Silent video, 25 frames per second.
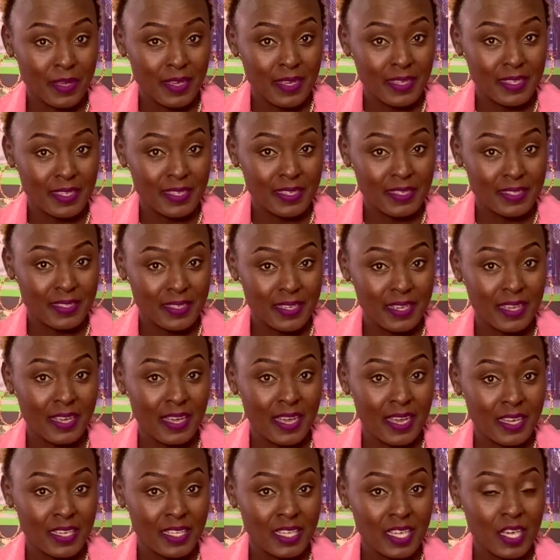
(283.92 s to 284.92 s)
you had it.
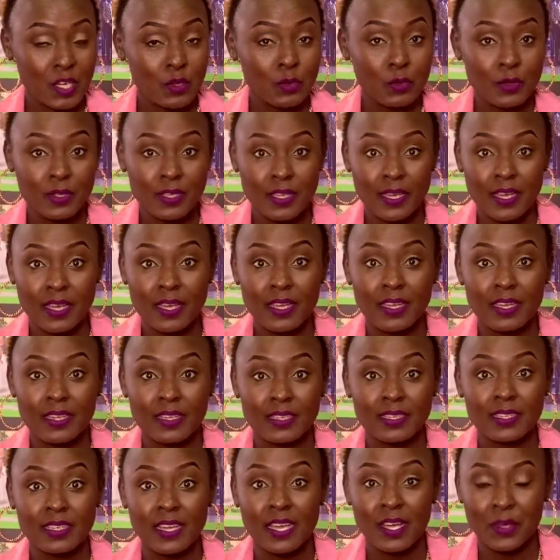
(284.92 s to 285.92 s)
Yeah, Anne Kagunya
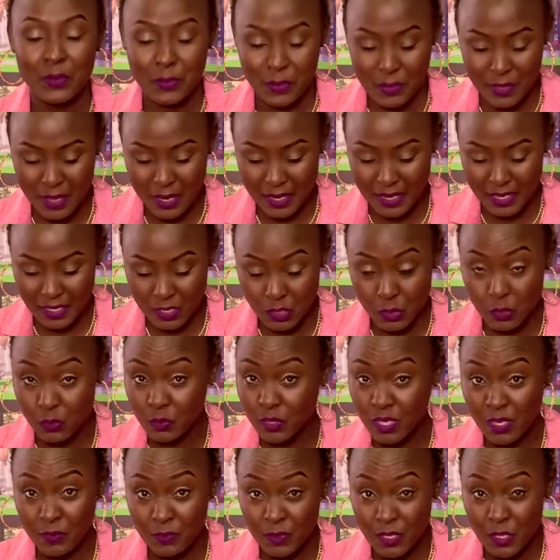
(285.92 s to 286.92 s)
and
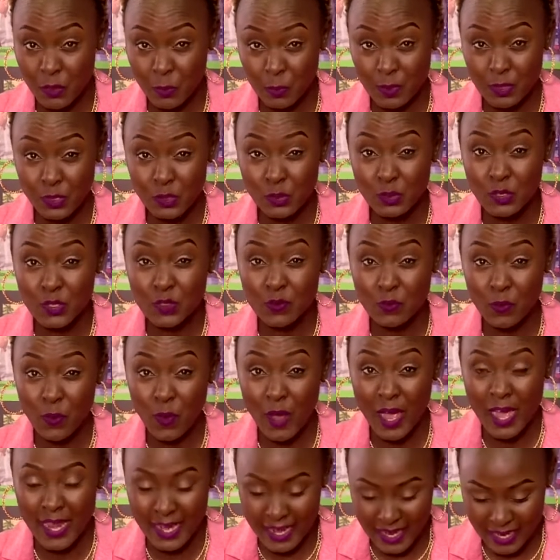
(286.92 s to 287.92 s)
Kagunya92. If you have any questions
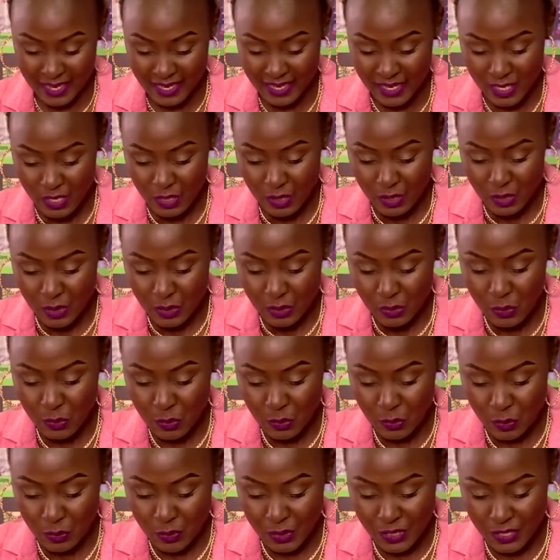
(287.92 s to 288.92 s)
for Anne,
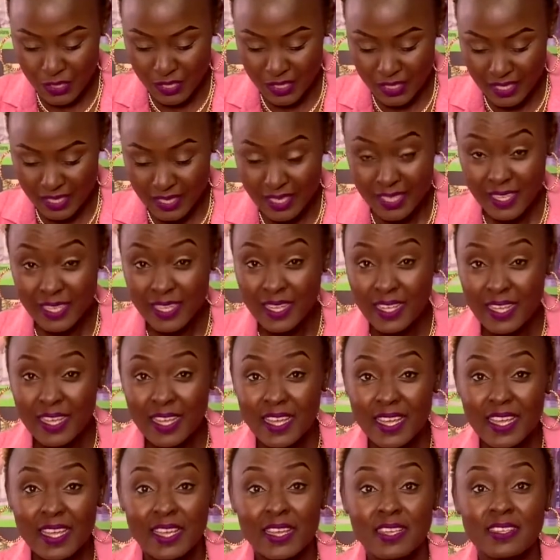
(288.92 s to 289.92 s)
do not
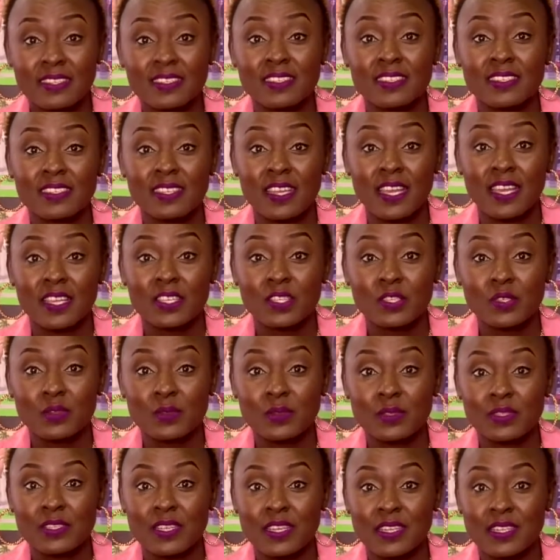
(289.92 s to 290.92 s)

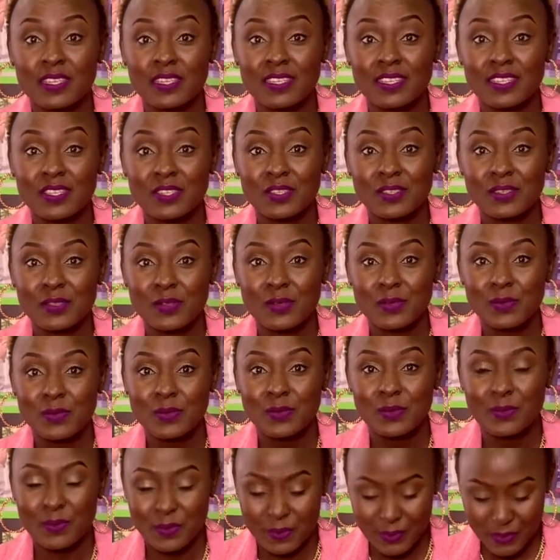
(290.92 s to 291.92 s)
hesitate to send it
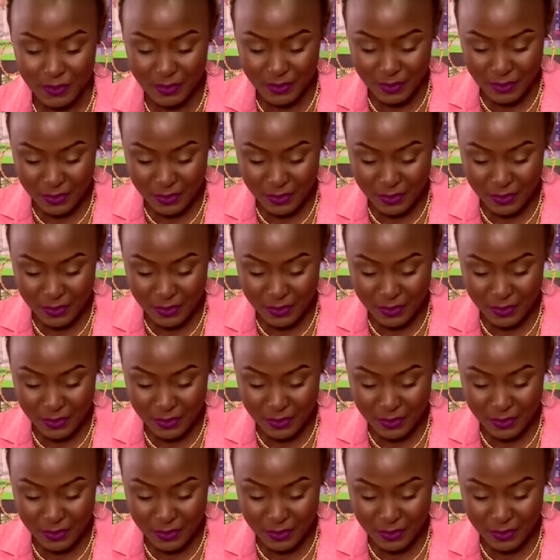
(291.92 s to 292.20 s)
to